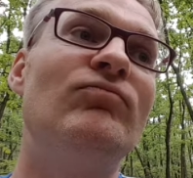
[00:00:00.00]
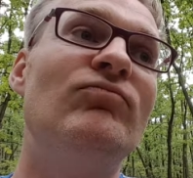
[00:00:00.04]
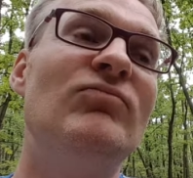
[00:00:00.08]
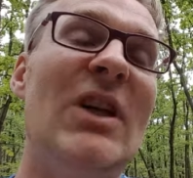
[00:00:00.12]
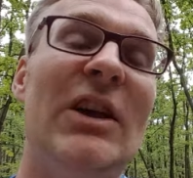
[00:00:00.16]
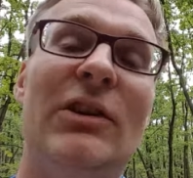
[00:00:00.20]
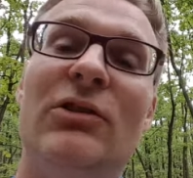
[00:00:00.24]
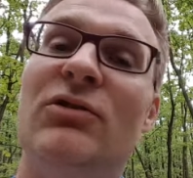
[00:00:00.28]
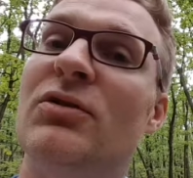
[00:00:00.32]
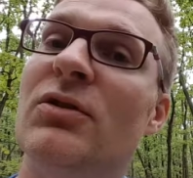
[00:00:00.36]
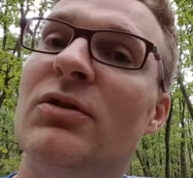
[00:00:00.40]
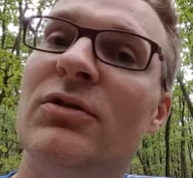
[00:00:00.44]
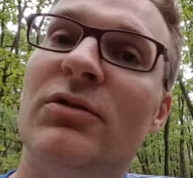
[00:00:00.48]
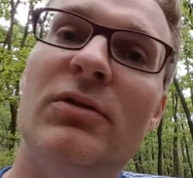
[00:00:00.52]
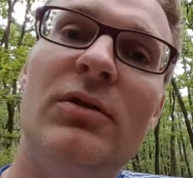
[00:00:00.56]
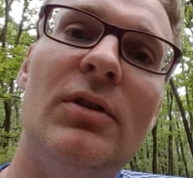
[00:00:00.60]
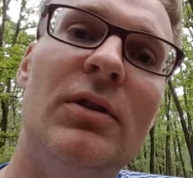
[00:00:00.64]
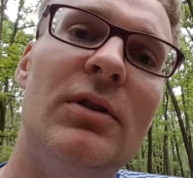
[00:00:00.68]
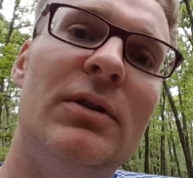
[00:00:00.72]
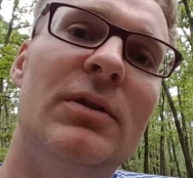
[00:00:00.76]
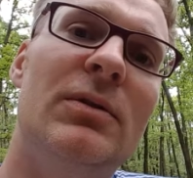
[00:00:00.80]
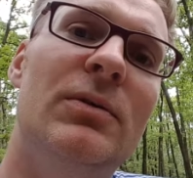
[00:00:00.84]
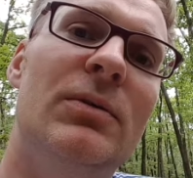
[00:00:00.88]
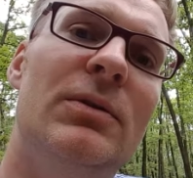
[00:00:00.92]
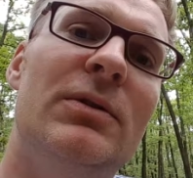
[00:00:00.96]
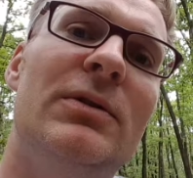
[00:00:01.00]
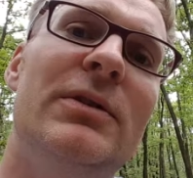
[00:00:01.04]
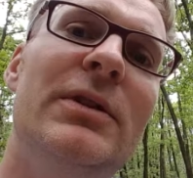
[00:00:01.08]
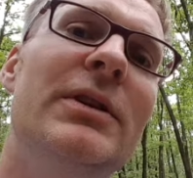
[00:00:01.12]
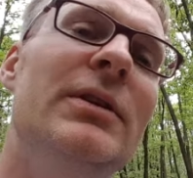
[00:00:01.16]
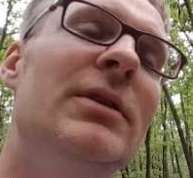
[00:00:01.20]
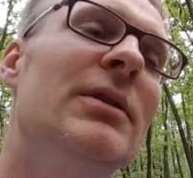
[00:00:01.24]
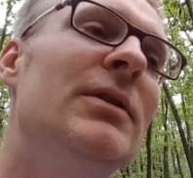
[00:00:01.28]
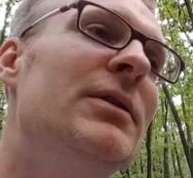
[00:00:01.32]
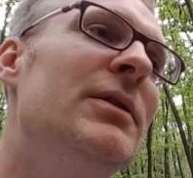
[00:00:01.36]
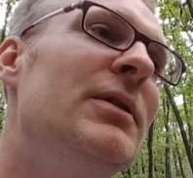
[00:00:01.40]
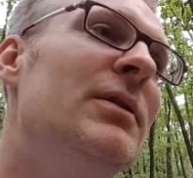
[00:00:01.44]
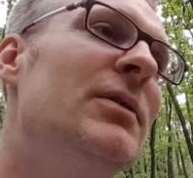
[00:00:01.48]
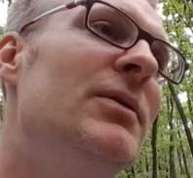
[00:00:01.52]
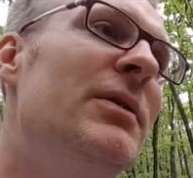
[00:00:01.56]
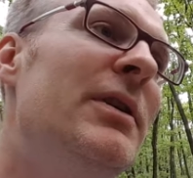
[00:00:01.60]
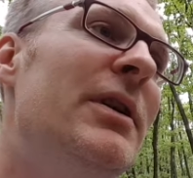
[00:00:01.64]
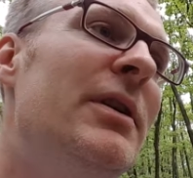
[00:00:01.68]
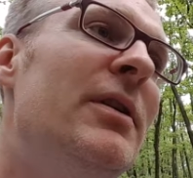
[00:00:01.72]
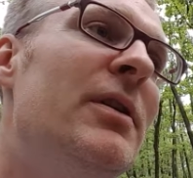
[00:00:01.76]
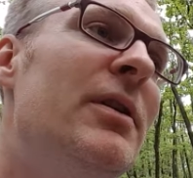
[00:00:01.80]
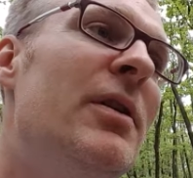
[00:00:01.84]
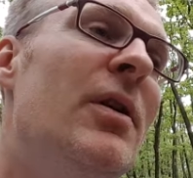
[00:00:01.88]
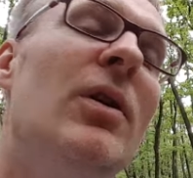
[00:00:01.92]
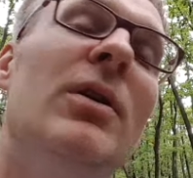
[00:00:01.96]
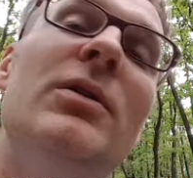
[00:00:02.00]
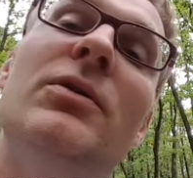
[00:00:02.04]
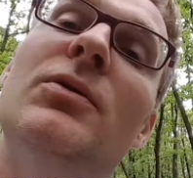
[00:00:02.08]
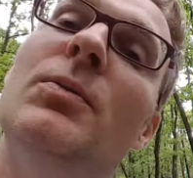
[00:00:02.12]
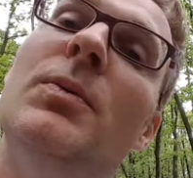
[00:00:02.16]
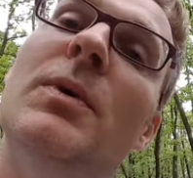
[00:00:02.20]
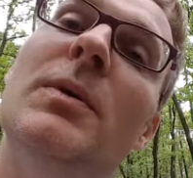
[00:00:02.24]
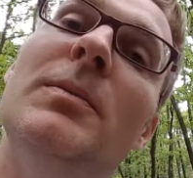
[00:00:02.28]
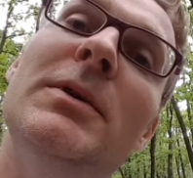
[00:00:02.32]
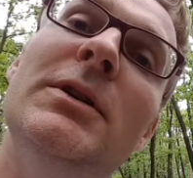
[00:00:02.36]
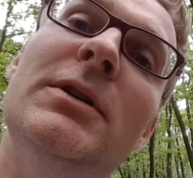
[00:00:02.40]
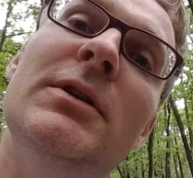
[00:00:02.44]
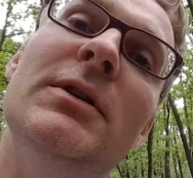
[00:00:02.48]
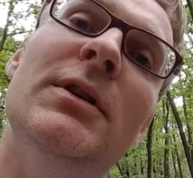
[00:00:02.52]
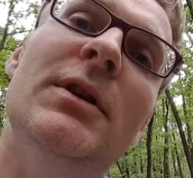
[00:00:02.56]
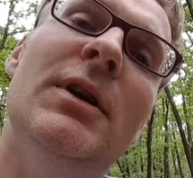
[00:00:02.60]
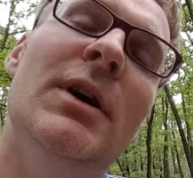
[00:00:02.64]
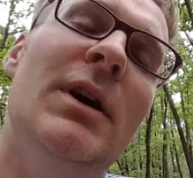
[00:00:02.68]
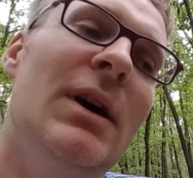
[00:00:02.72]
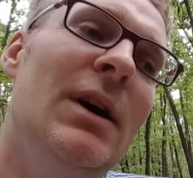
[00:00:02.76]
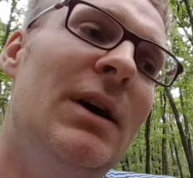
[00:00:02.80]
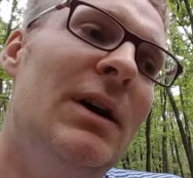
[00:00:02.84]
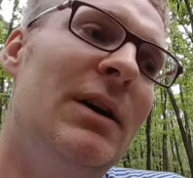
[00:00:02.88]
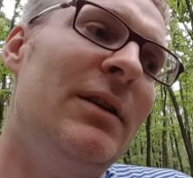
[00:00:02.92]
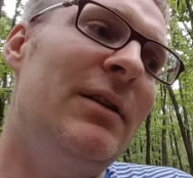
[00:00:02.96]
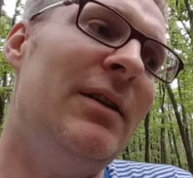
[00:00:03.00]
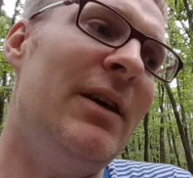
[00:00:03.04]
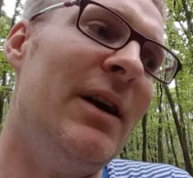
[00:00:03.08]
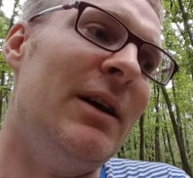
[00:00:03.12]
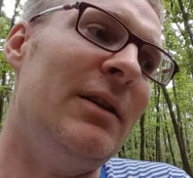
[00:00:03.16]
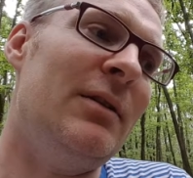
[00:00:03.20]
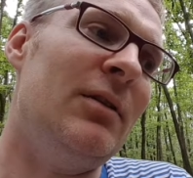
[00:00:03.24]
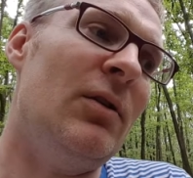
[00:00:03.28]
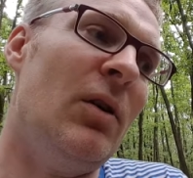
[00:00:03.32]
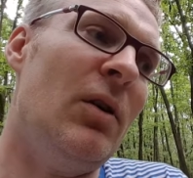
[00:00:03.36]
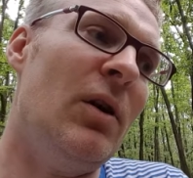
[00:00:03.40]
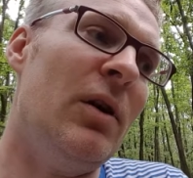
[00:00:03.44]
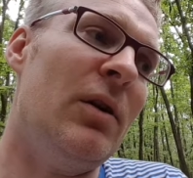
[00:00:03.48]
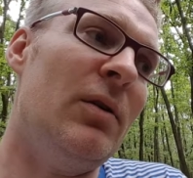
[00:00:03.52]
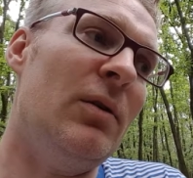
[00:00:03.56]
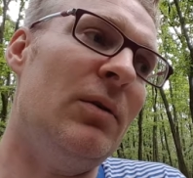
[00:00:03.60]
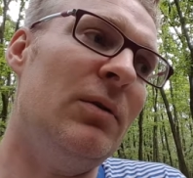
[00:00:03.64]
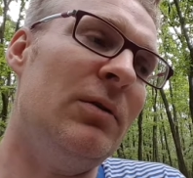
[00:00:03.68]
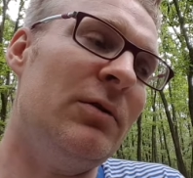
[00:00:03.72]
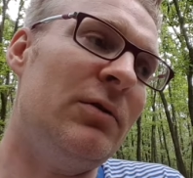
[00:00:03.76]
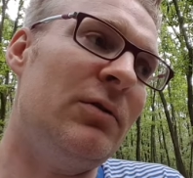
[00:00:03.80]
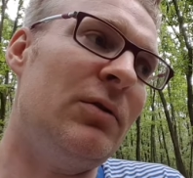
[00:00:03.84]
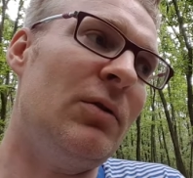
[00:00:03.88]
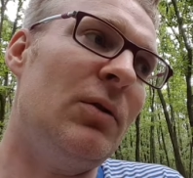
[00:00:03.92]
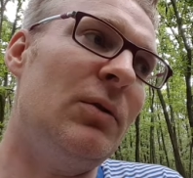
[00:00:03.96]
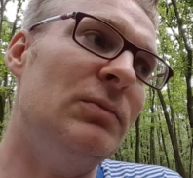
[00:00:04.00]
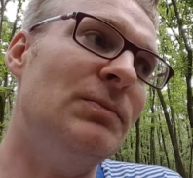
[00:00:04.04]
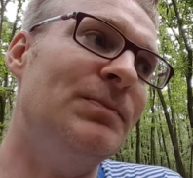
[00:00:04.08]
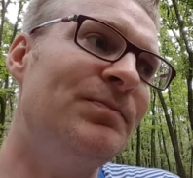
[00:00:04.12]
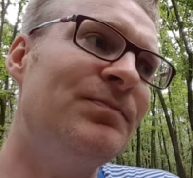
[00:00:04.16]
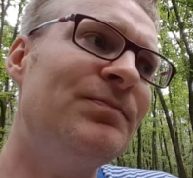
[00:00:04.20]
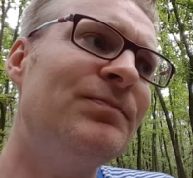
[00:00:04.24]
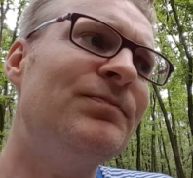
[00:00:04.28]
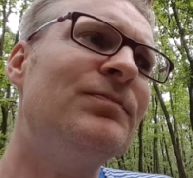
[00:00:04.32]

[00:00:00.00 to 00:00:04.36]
That's just not a good deal, you know. There are hot women that are also